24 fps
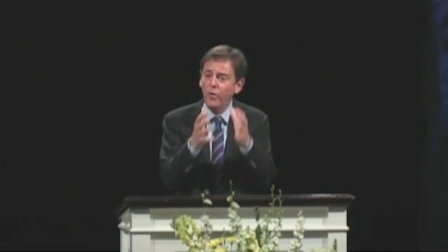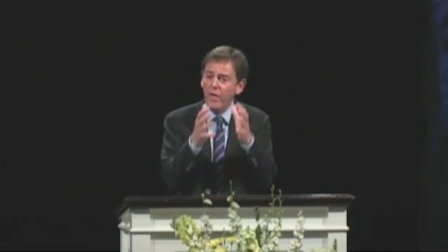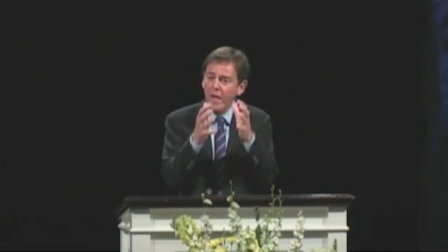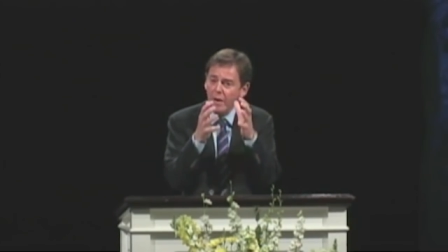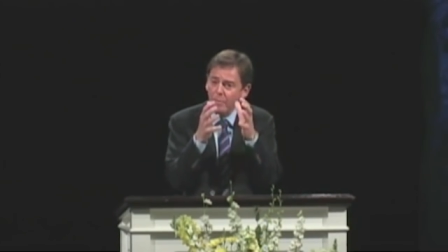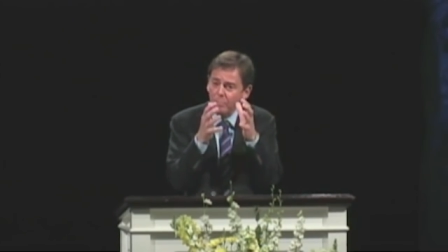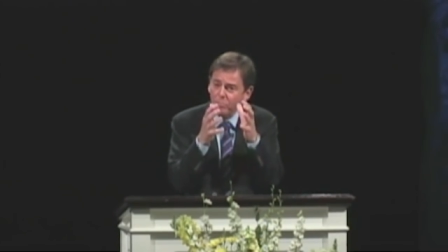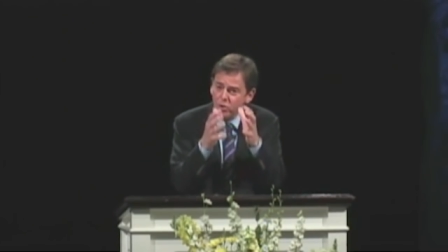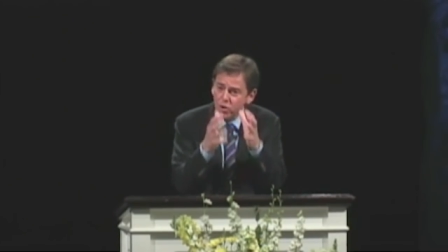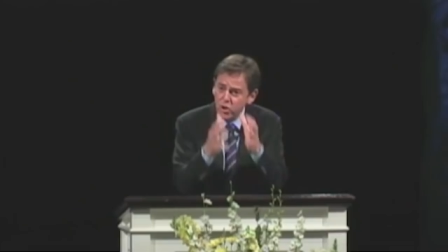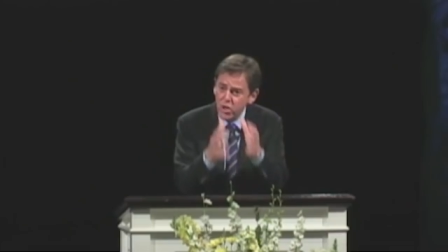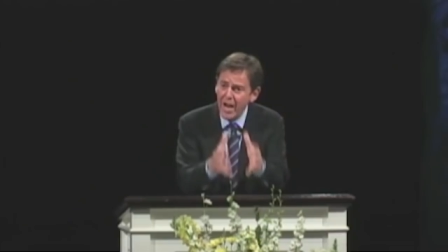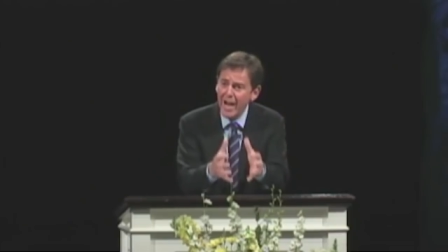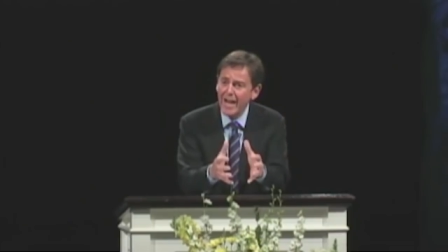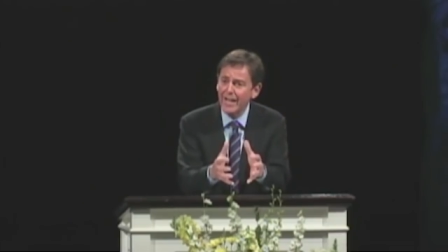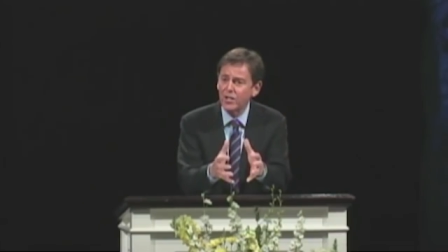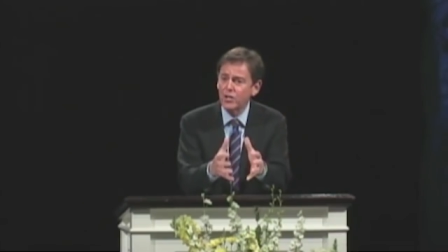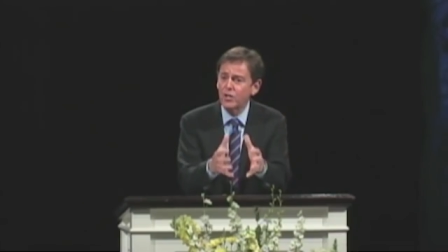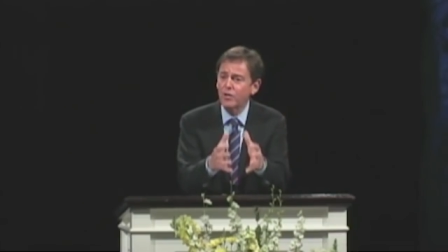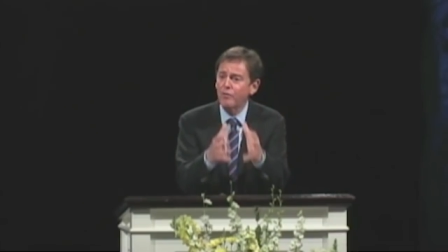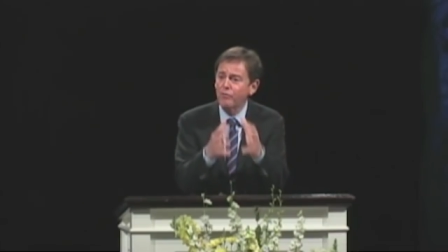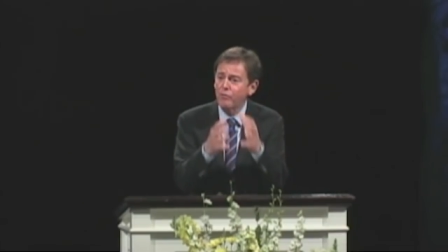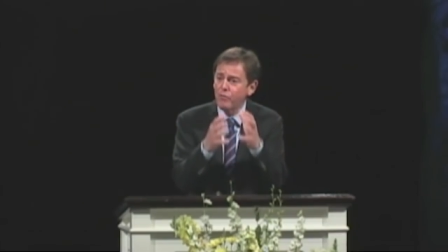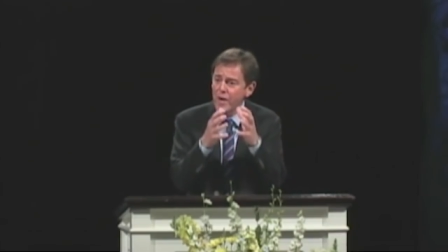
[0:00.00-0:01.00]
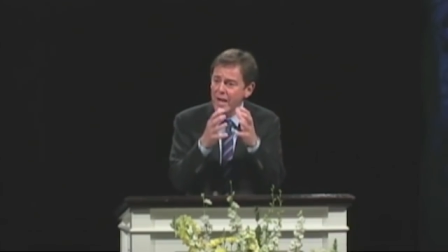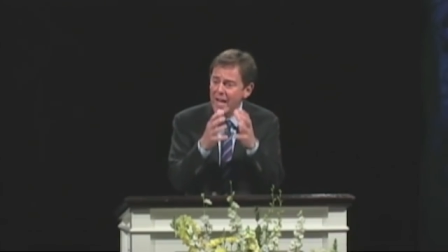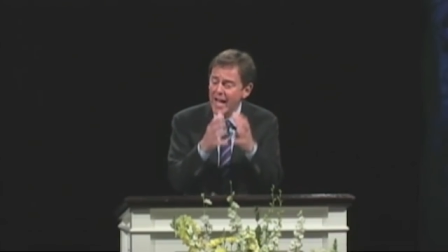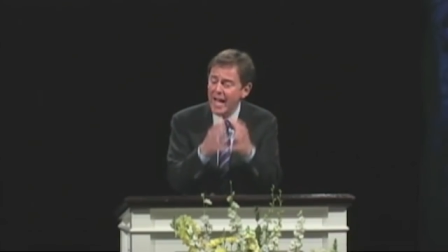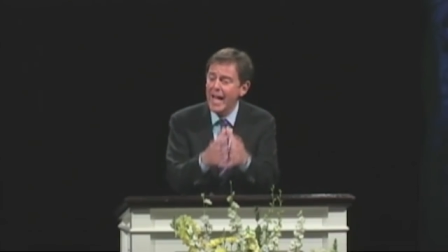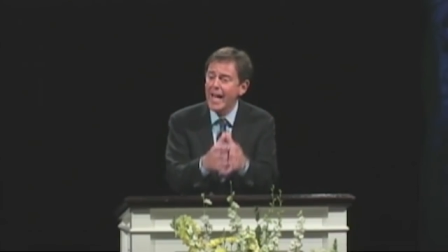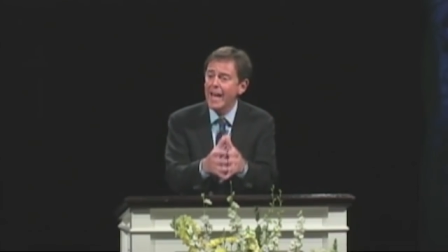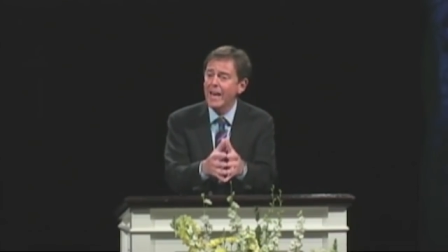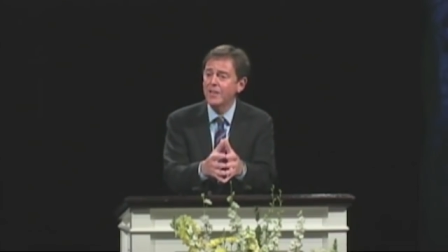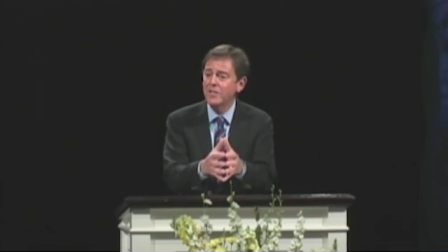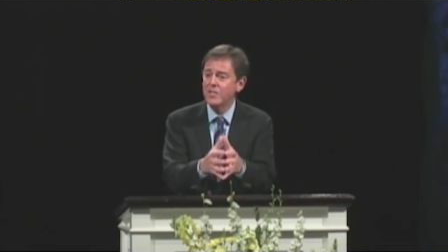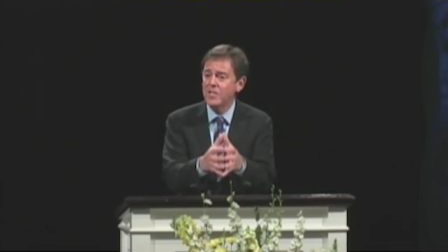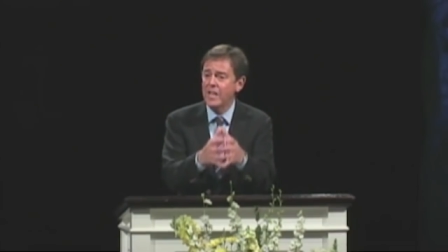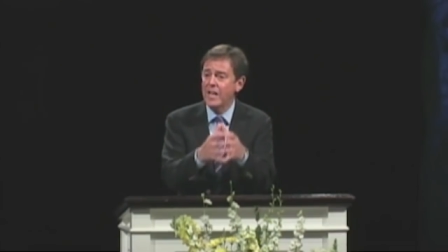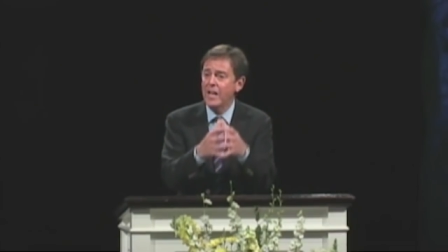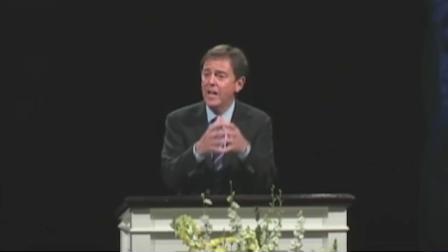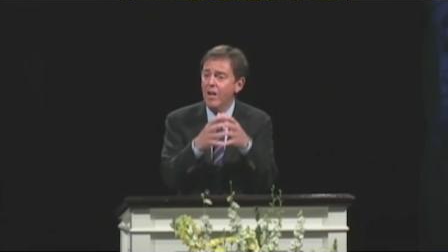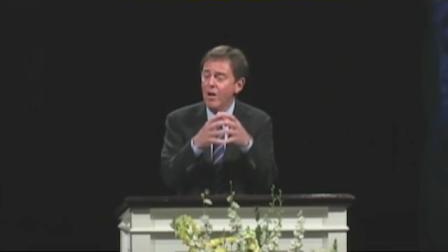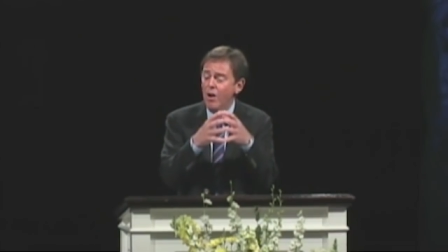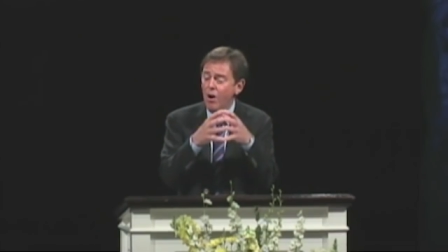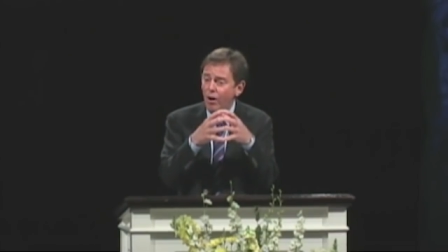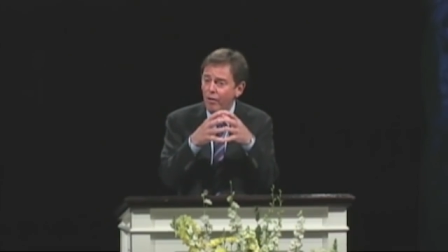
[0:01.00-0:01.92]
the objective reality